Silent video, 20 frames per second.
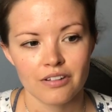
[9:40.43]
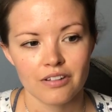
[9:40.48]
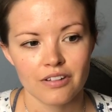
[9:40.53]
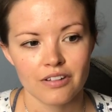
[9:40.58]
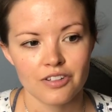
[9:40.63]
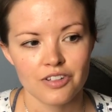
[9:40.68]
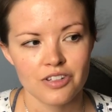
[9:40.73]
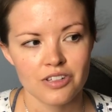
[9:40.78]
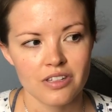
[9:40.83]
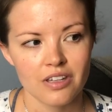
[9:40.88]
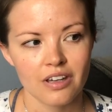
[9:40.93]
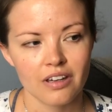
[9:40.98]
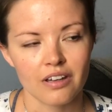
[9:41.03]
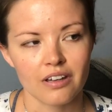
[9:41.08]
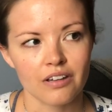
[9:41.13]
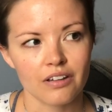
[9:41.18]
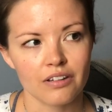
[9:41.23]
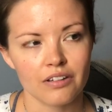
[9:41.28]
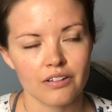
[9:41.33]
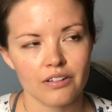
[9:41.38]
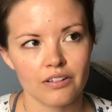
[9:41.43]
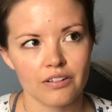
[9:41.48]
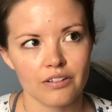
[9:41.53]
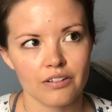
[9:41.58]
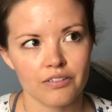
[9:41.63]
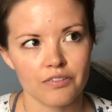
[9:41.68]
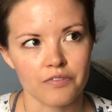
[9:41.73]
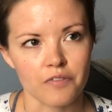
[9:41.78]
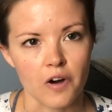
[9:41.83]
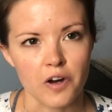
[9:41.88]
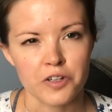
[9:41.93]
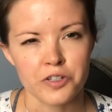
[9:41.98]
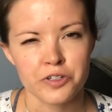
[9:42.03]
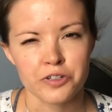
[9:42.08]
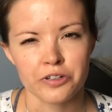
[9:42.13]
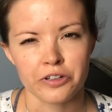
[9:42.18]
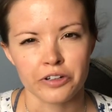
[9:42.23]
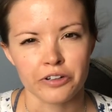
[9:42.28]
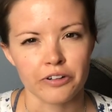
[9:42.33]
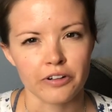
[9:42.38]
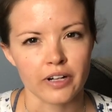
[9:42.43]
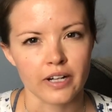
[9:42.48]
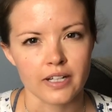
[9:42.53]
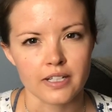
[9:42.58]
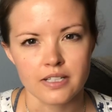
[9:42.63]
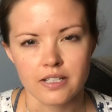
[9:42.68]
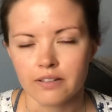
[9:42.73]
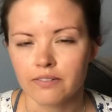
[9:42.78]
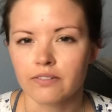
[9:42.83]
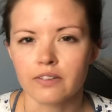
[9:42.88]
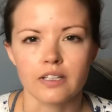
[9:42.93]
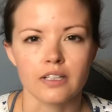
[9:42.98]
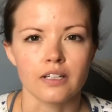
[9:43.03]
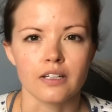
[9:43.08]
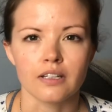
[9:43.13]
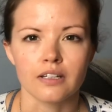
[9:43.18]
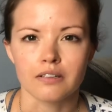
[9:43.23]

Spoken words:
just like fostering creativity